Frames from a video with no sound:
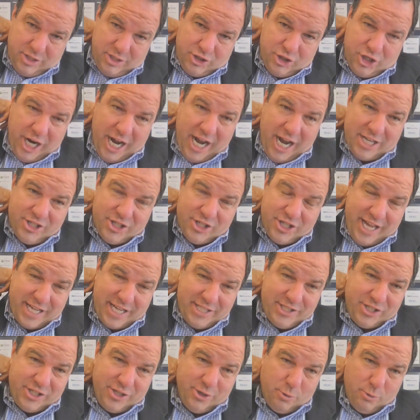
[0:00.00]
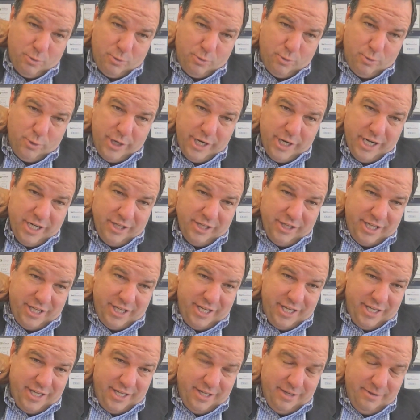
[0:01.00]
Josh, that's a
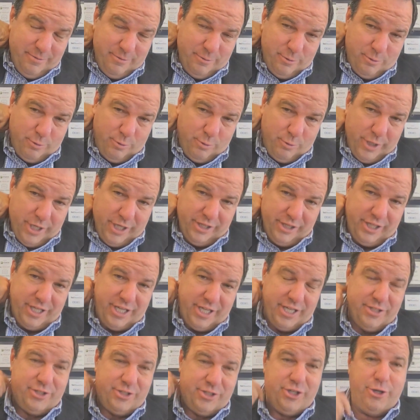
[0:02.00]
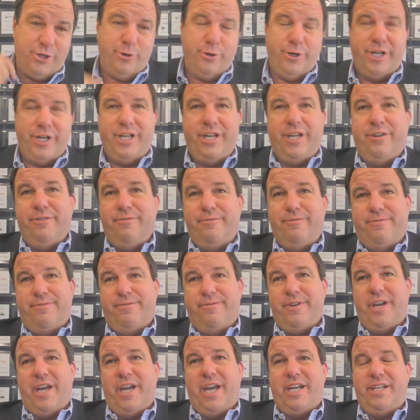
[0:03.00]
really, really
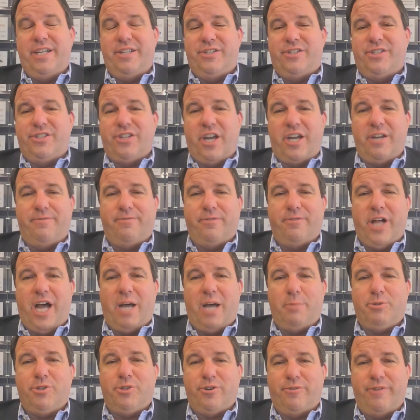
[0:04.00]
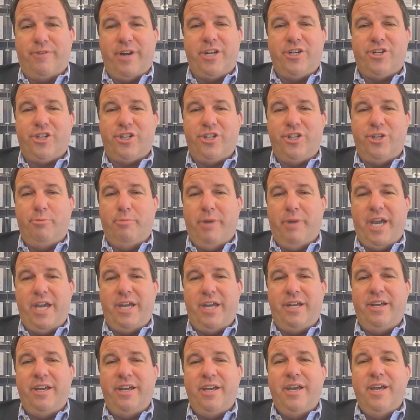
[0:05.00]
intuitive and insightful observation you
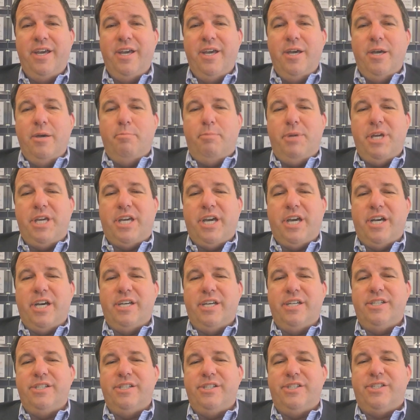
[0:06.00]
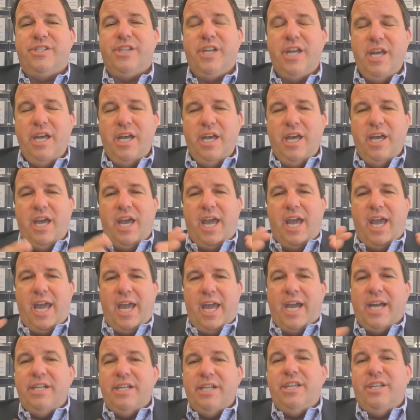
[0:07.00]
made, because
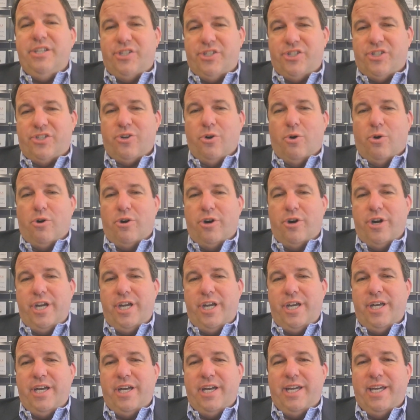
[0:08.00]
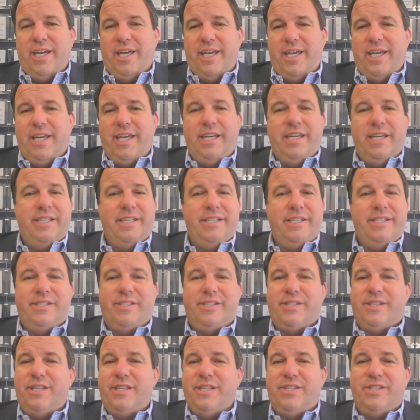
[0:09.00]
Andy's story
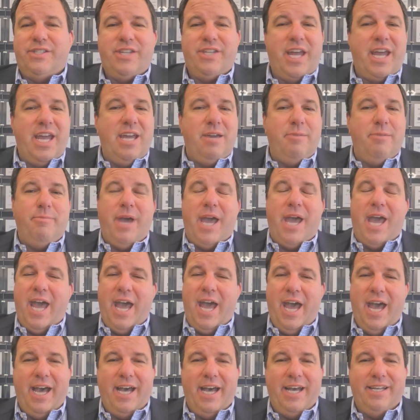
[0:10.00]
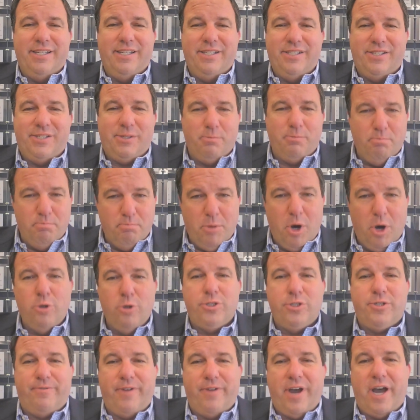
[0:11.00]
is the same as
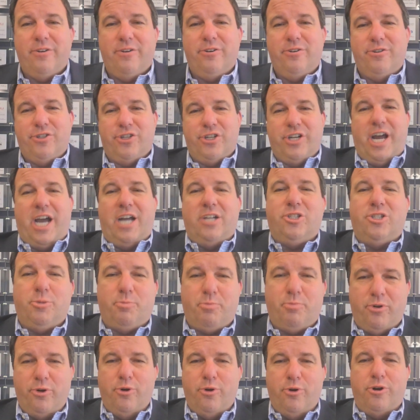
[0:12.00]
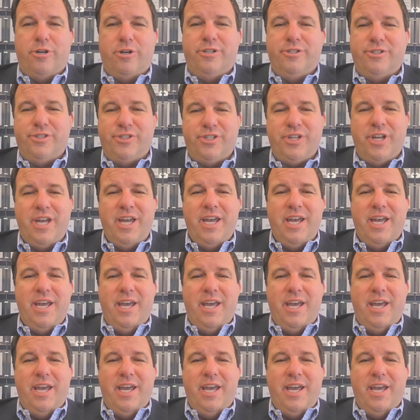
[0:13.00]
most founders and entrepreneurs.